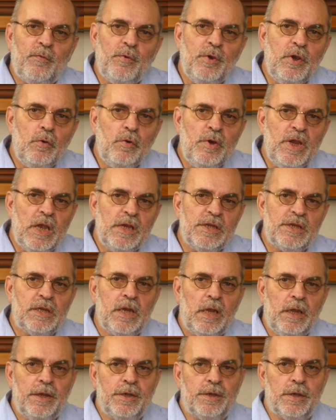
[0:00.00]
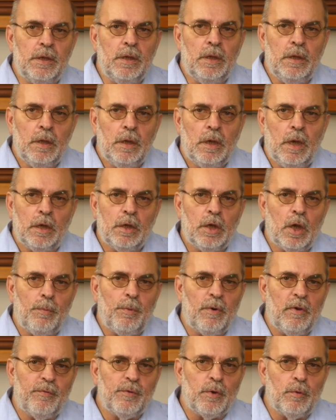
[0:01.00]
a few years later, a
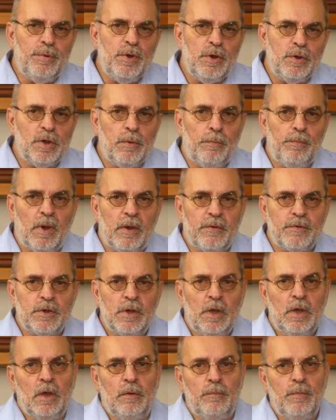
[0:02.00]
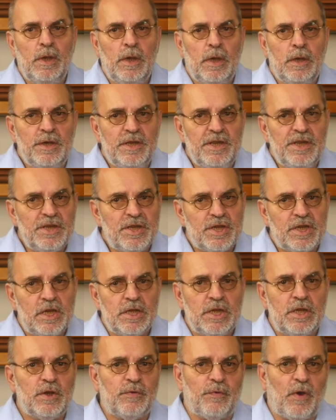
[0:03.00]
couple of computer buffs, being
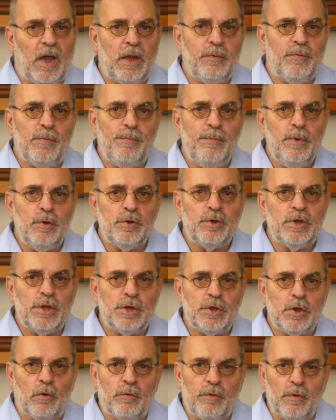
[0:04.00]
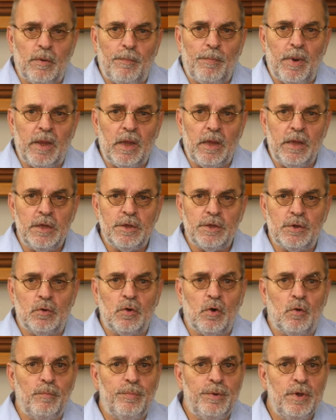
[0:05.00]
dissatisfied with music software players
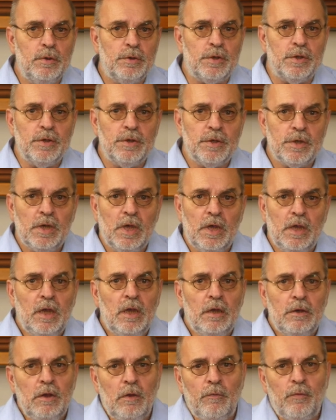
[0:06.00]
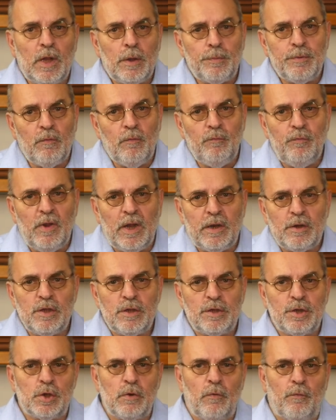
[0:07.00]
on computers, developed a
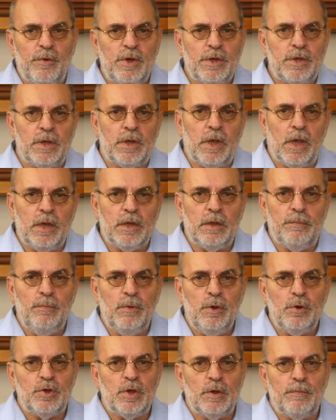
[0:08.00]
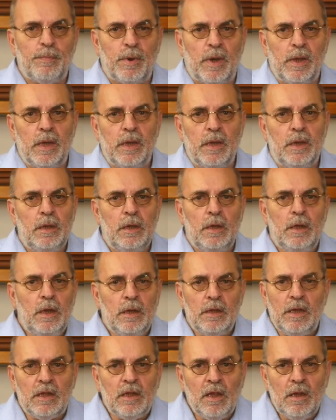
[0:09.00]
very sophisticated music player
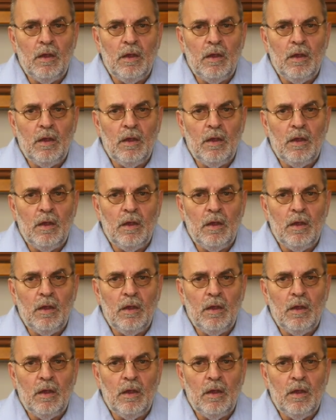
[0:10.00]
that